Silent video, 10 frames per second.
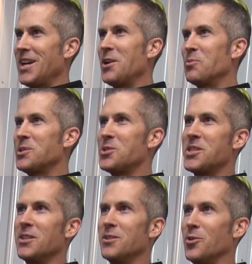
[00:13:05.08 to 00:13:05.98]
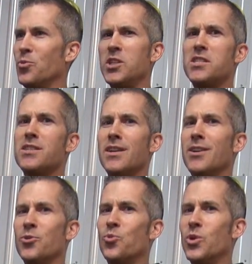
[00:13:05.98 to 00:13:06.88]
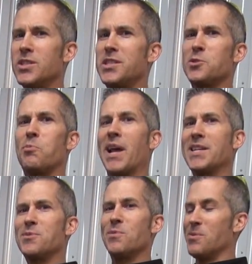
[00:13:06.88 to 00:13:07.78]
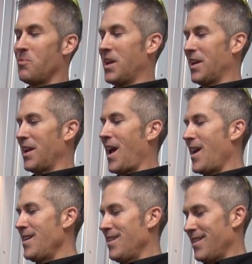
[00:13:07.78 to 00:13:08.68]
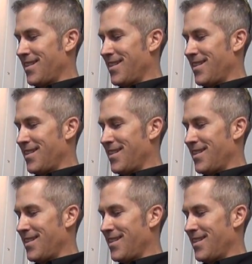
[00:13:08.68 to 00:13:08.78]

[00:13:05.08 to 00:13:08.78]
Daddy, what's a cylinder? What does displacement mean, Dad?